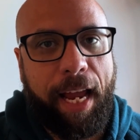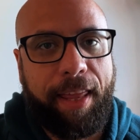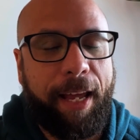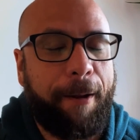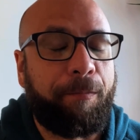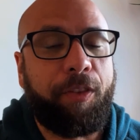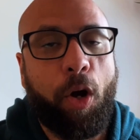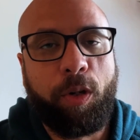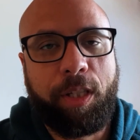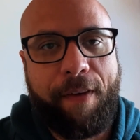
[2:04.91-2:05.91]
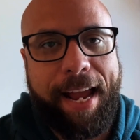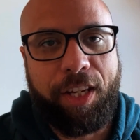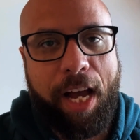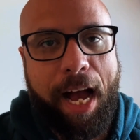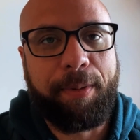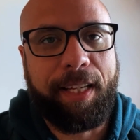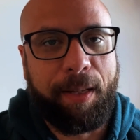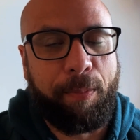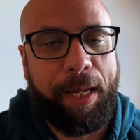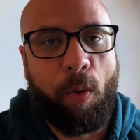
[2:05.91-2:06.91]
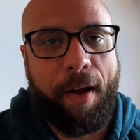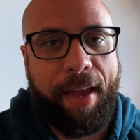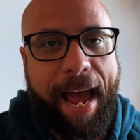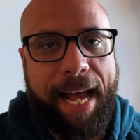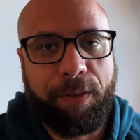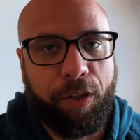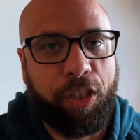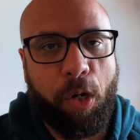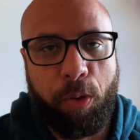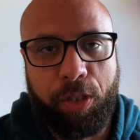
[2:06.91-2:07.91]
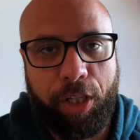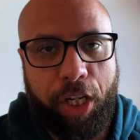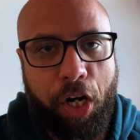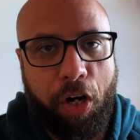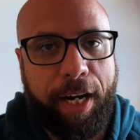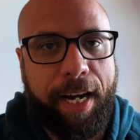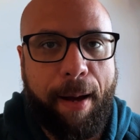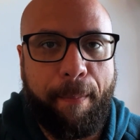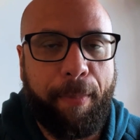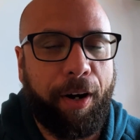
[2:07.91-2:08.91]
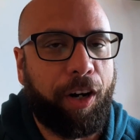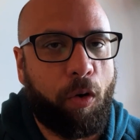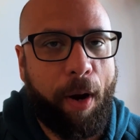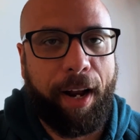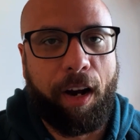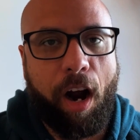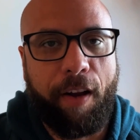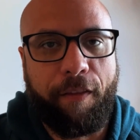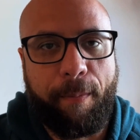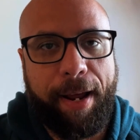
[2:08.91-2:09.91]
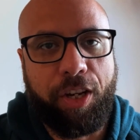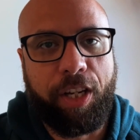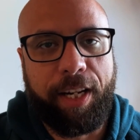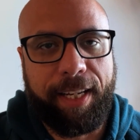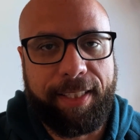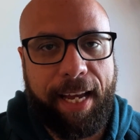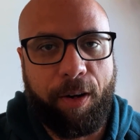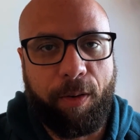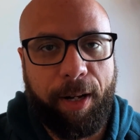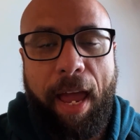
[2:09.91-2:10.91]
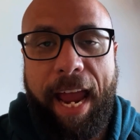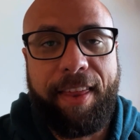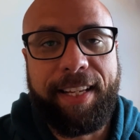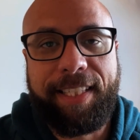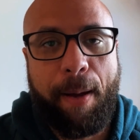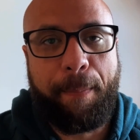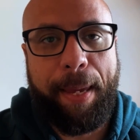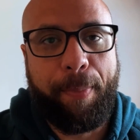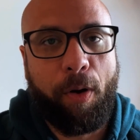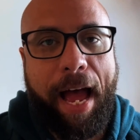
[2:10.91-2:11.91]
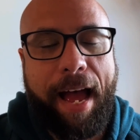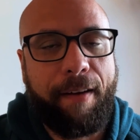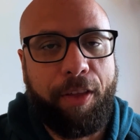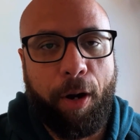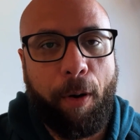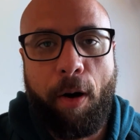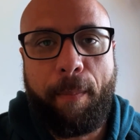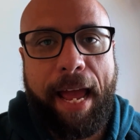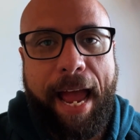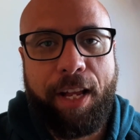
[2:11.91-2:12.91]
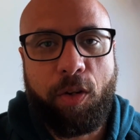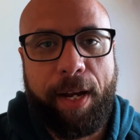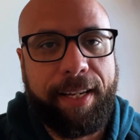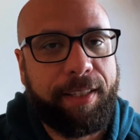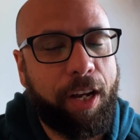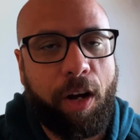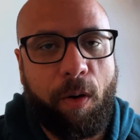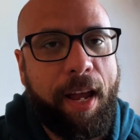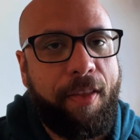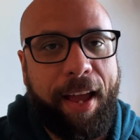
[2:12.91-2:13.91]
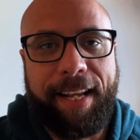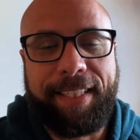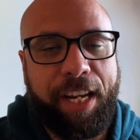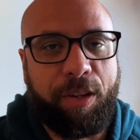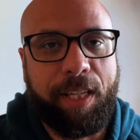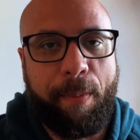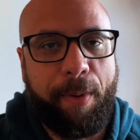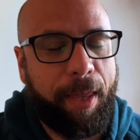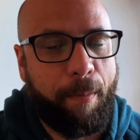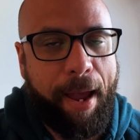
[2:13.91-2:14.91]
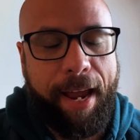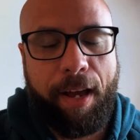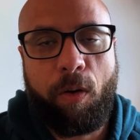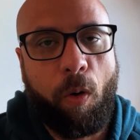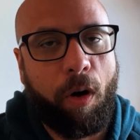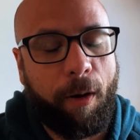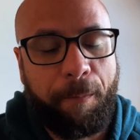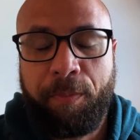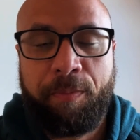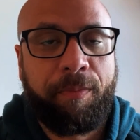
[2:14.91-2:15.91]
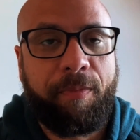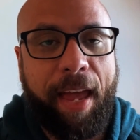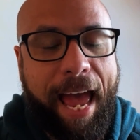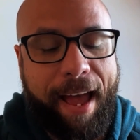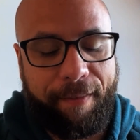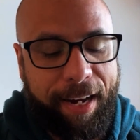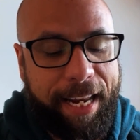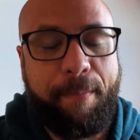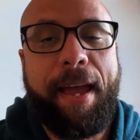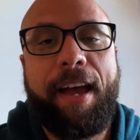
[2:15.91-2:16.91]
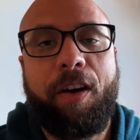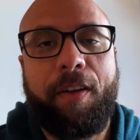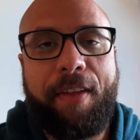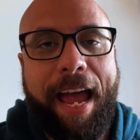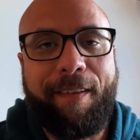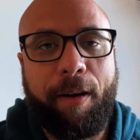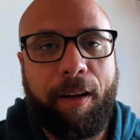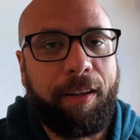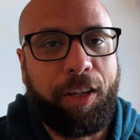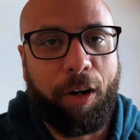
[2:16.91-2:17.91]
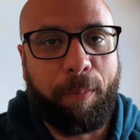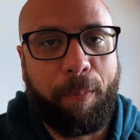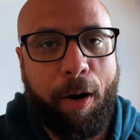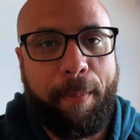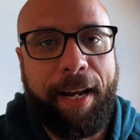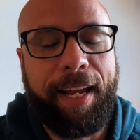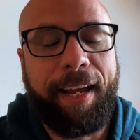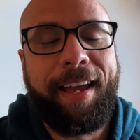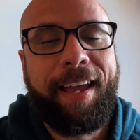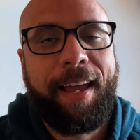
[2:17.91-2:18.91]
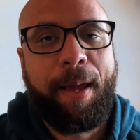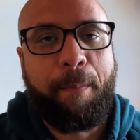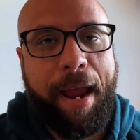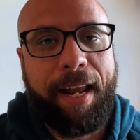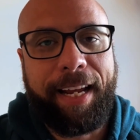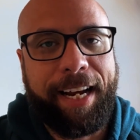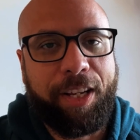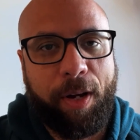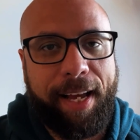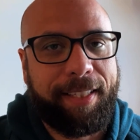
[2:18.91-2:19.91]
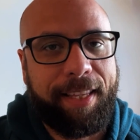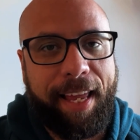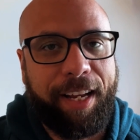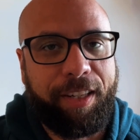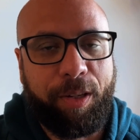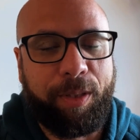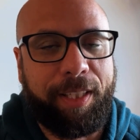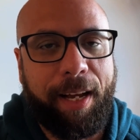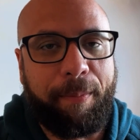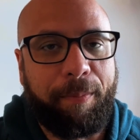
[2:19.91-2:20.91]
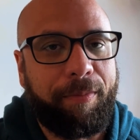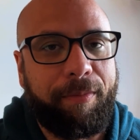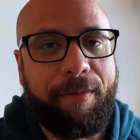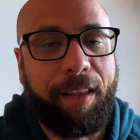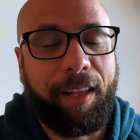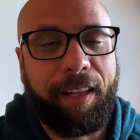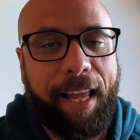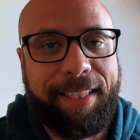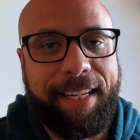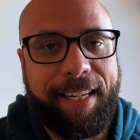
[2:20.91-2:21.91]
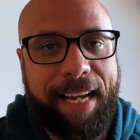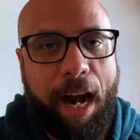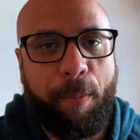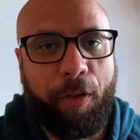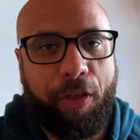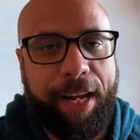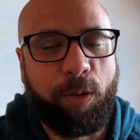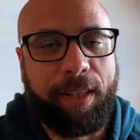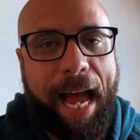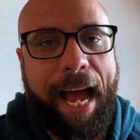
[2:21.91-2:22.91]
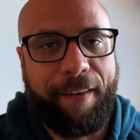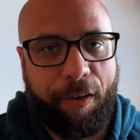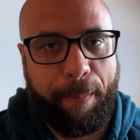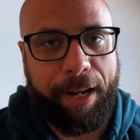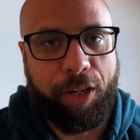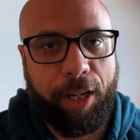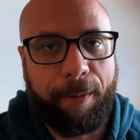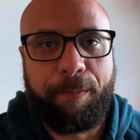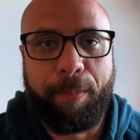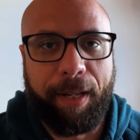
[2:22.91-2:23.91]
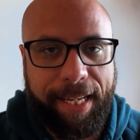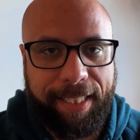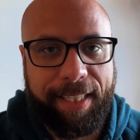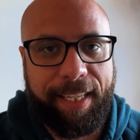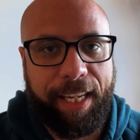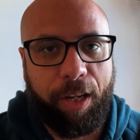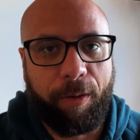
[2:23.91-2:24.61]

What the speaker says: And then those fake jobs can be where they ask for social security number, credit card information, etc. And then some people have their permanent address, so they can send you something in the mail, or they have an email and they have your permanent mailing address and they could do some less than desirable things with that information. But let's continue.